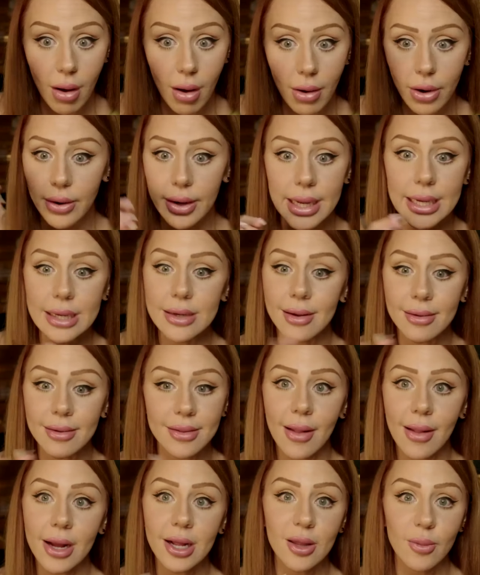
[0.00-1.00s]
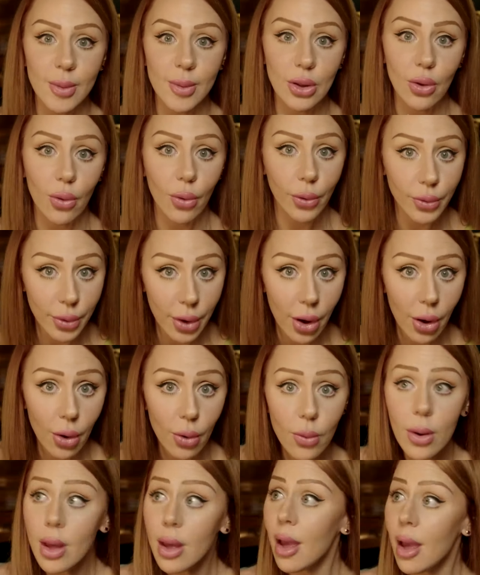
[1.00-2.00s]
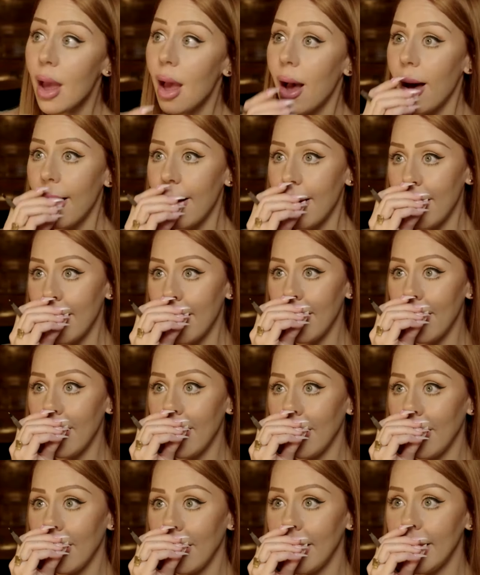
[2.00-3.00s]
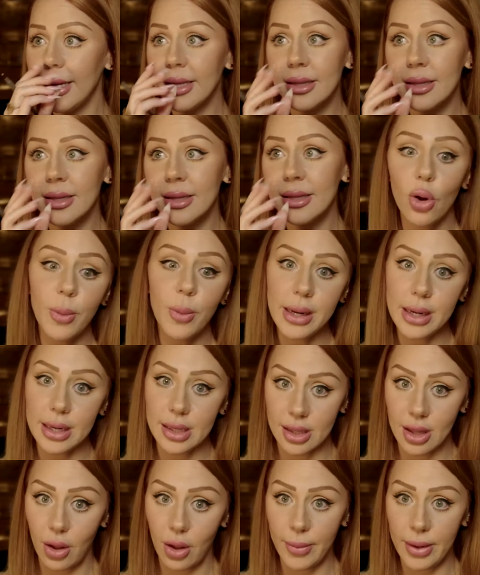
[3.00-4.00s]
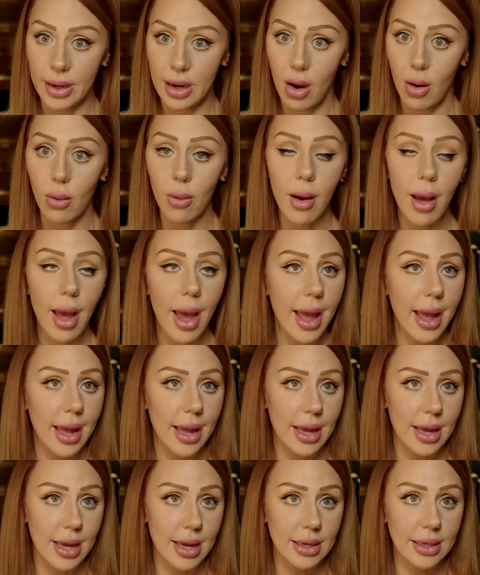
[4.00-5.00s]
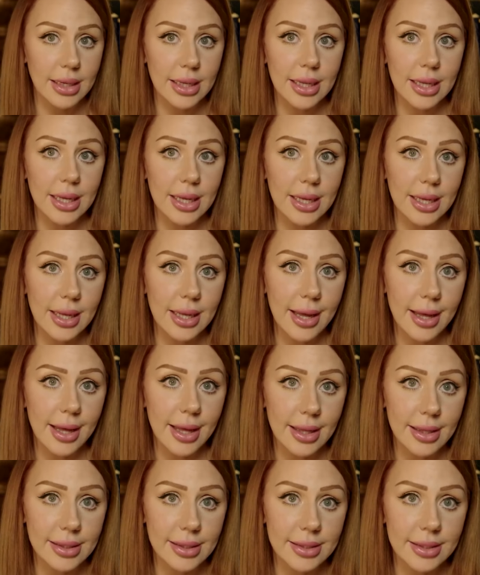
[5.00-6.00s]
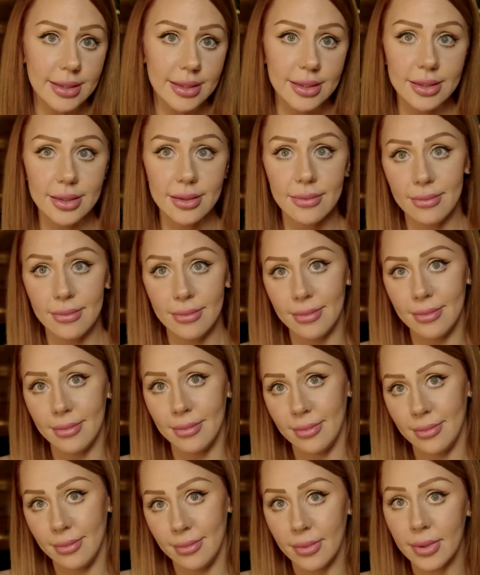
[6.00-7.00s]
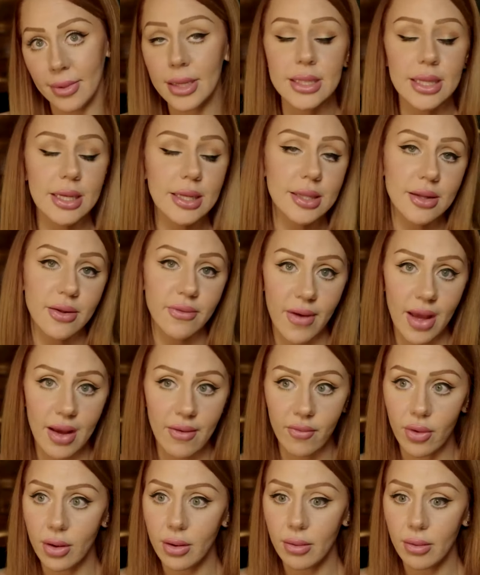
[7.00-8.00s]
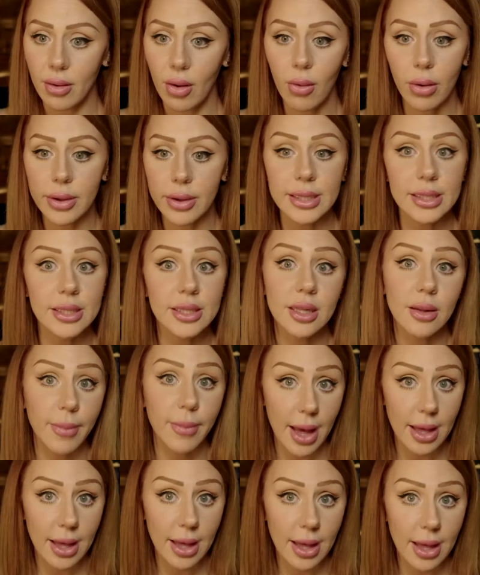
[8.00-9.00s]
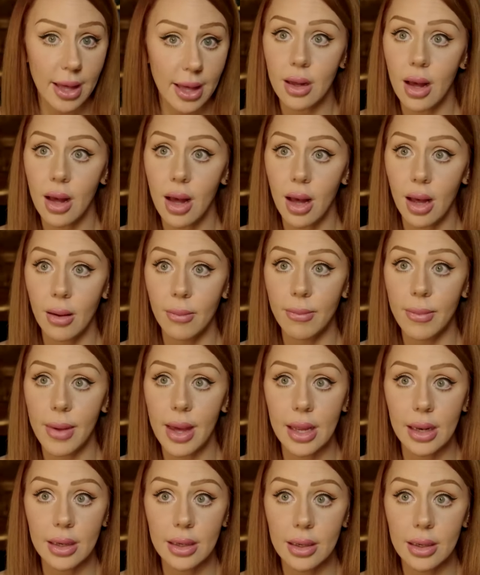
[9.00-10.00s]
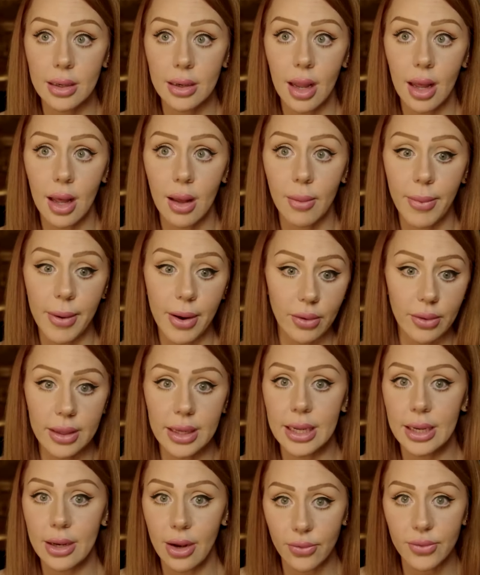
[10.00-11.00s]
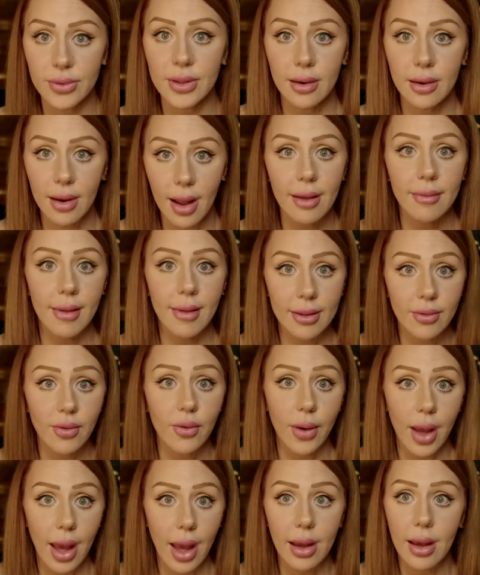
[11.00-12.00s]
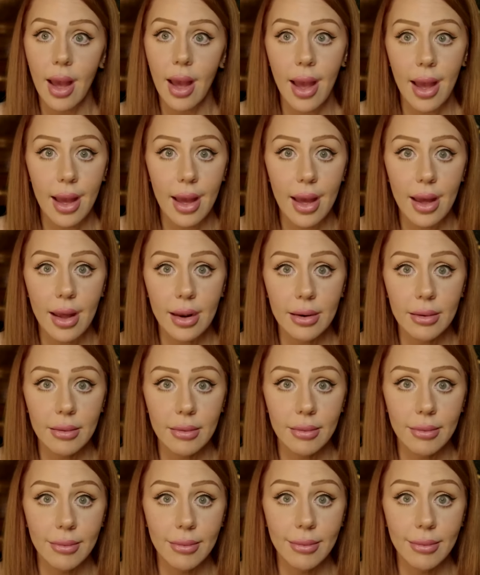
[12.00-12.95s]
talker. He doesn't like to be told no. He says, nobody can tell me no. And he is, because he's the favorite or he's the best. And apparently he knows it. And that's okay. And